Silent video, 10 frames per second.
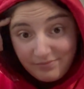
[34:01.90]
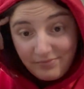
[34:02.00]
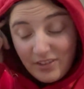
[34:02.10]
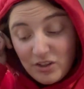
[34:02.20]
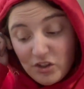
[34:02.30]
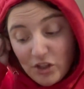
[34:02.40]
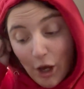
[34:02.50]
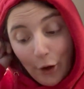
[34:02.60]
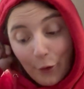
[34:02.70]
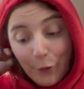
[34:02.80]

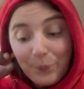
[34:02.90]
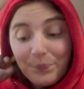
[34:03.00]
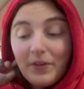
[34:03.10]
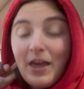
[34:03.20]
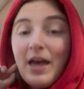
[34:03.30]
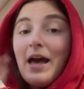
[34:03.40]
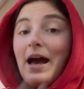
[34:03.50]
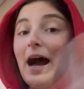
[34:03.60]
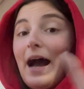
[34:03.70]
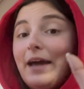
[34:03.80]
So,
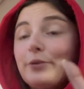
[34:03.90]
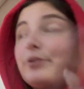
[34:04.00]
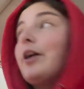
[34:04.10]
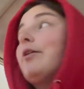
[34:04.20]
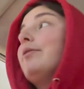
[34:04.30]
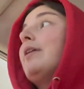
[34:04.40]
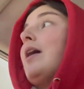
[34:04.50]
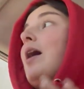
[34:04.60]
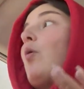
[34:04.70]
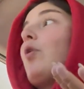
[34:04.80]
I don't know.
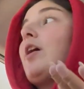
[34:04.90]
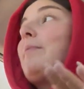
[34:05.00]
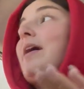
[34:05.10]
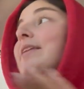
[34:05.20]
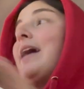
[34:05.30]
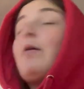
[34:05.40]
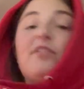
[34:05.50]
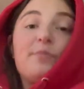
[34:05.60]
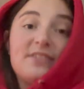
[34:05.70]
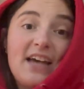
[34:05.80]
Where I'm at now,
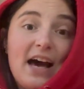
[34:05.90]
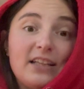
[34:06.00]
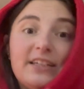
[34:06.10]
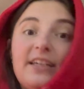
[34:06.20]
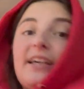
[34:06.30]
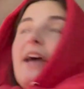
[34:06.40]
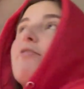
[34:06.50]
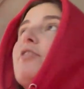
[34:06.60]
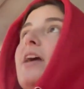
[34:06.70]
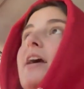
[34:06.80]
I've been tallying
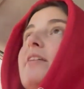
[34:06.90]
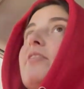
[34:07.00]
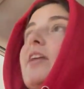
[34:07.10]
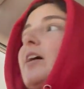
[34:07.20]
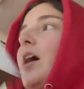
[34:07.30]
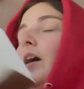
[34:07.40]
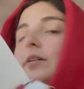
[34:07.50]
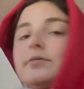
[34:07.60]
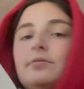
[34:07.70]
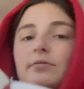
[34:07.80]
every end that I cut.
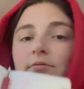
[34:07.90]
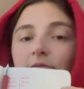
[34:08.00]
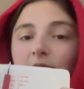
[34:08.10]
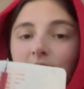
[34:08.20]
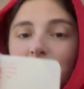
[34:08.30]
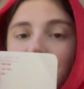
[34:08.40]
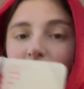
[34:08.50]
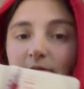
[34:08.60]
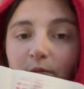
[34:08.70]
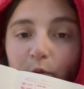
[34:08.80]

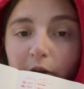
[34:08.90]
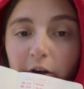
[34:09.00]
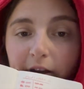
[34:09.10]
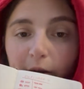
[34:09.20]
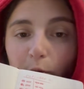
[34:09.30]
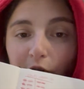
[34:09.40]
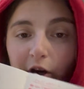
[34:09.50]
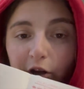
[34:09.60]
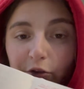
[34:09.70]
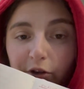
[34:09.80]
We are at
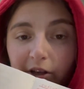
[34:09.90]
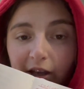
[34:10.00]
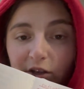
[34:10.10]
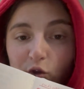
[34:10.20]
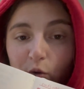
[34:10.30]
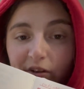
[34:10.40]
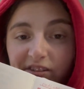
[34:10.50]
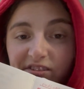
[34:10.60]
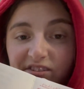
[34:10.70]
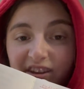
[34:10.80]

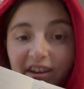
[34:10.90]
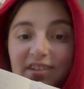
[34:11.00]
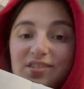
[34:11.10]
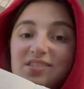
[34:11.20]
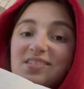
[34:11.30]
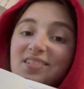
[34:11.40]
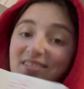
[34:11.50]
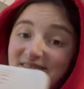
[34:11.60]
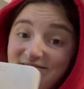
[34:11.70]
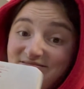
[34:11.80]
126
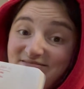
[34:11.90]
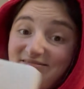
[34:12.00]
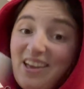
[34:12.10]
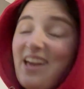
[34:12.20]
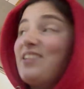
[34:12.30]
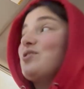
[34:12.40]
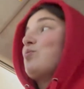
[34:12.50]
ends